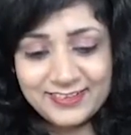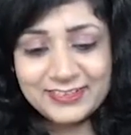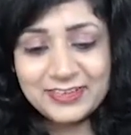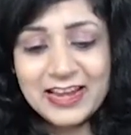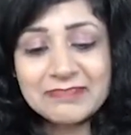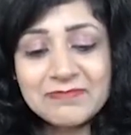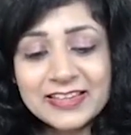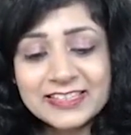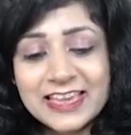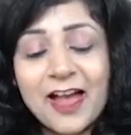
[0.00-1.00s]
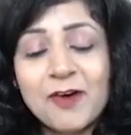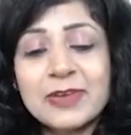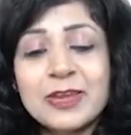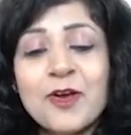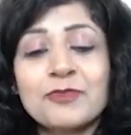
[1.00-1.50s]
So let me see how
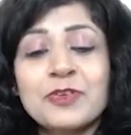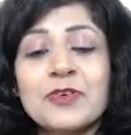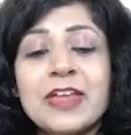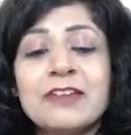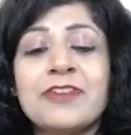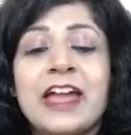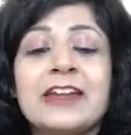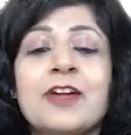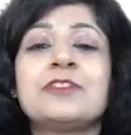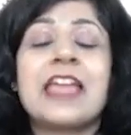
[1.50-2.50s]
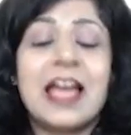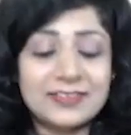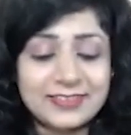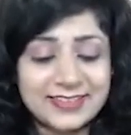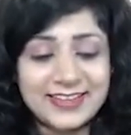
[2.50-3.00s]
many of you can find out the
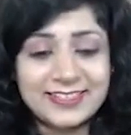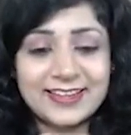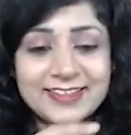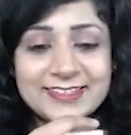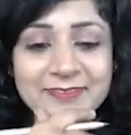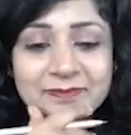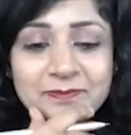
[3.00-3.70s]
answer in this.